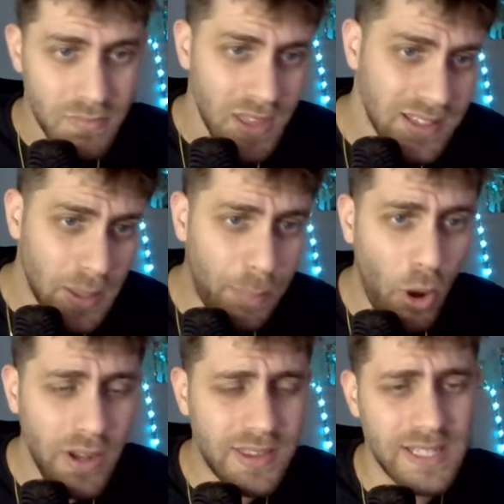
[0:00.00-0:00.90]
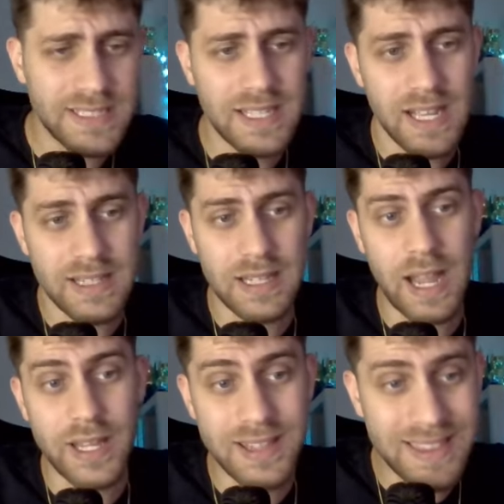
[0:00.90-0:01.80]
The point is that
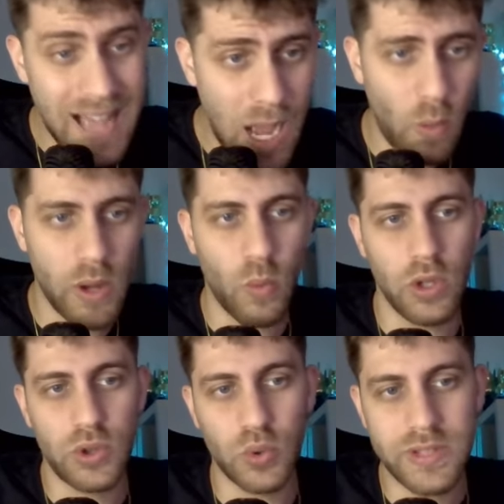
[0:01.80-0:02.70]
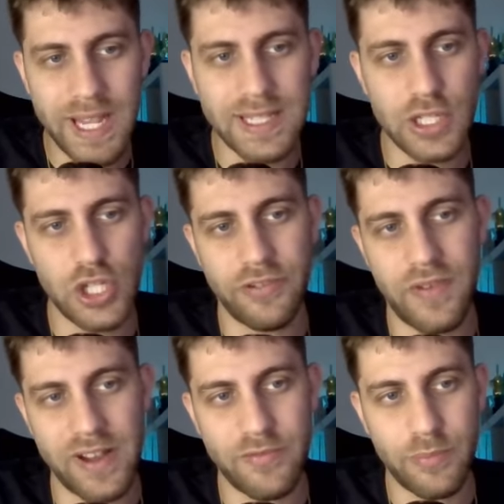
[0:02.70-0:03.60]
I now I want to take the
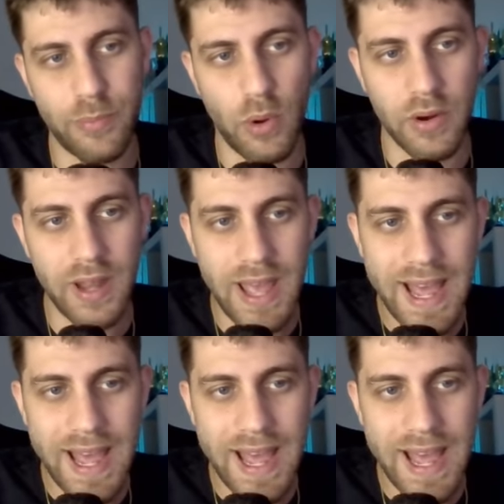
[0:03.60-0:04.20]
g5 pawn,